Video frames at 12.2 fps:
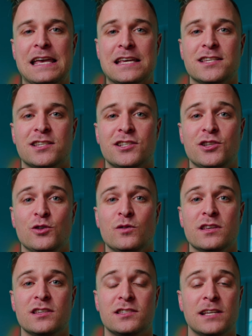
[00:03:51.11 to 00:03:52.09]
is to
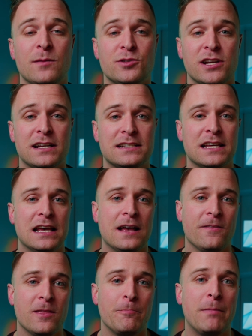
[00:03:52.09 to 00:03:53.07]
the subject,
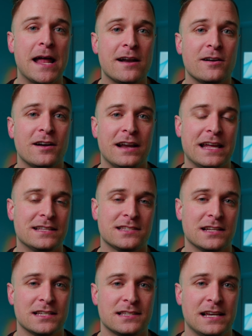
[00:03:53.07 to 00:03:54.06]
the better it's
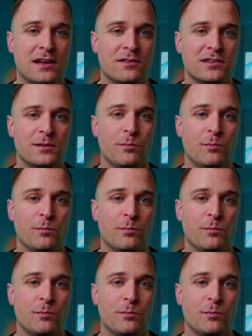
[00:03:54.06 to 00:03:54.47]
gonna sound.